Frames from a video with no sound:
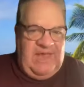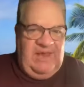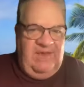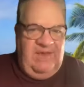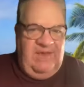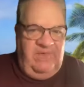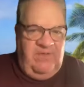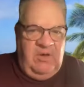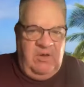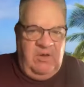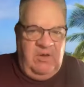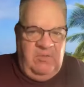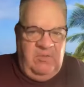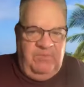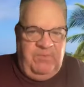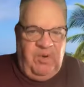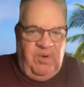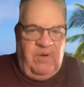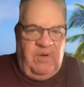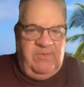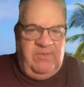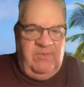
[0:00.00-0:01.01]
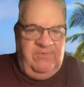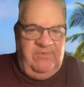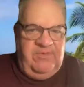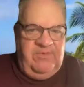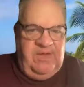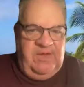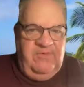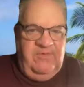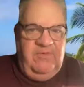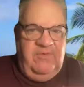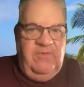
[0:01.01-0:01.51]
for
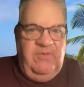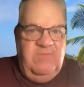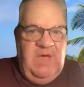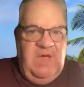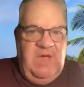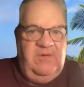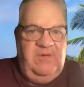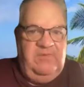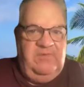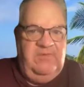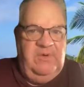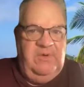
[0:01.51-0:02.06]
hypocrisy too much.